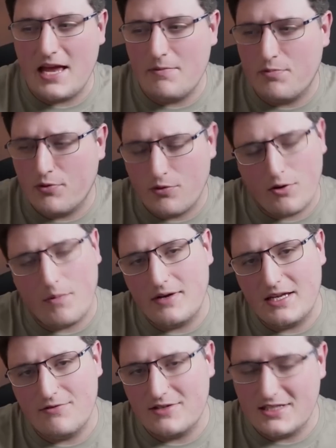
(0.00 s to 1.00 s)
a
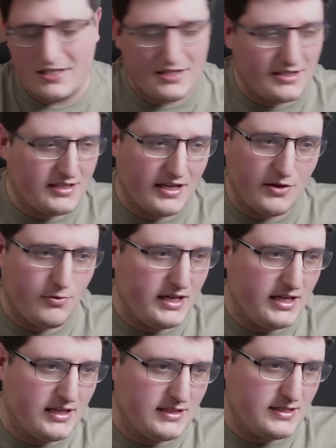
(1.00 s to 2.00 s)
properly returned
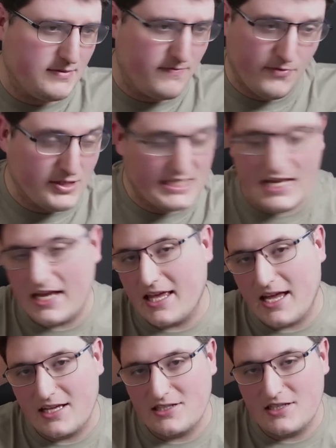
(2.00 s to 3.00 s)
Sanguinius for
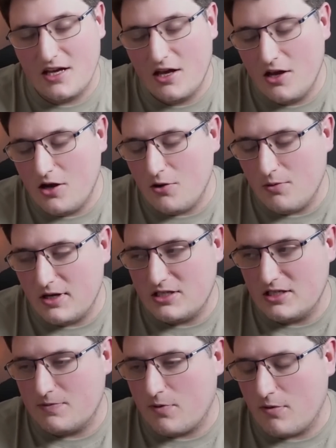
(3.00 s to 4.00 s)
decades, which
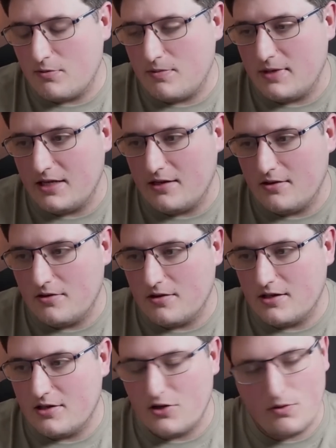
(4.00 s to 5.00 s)
is probably
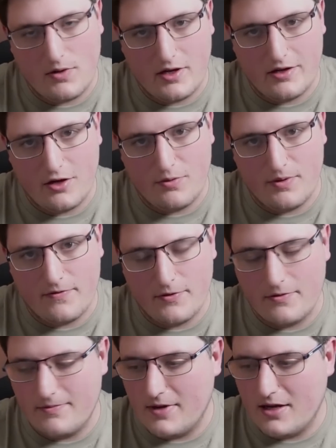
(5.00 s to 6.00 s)
longer than you were hoping
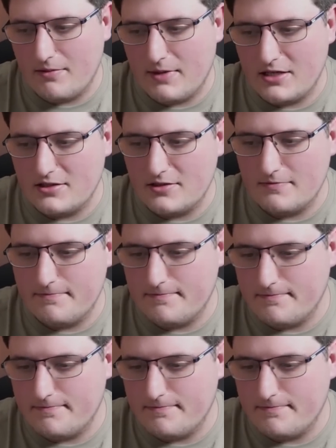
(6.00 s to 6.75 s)
for, I imagine.